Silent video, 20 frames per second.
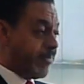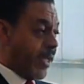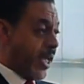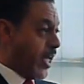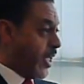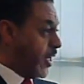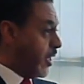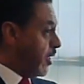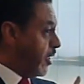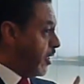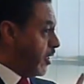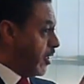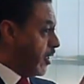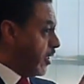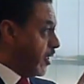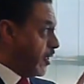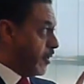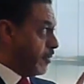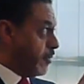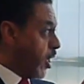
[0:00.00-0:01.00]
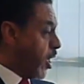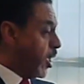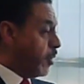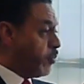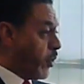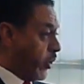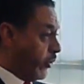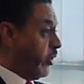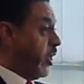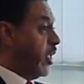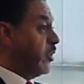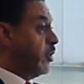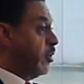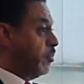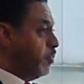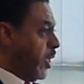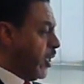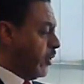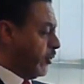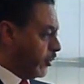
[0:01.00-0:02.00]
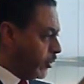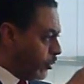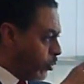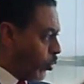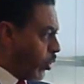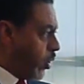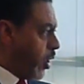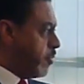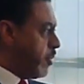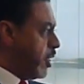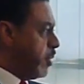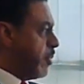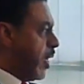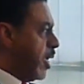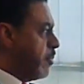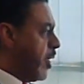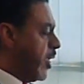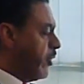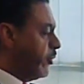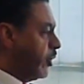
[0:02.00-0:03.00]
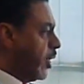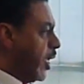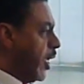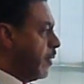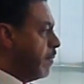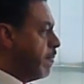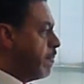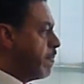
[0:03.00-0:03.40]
at an unprecedented pace. What do I mean by baseline?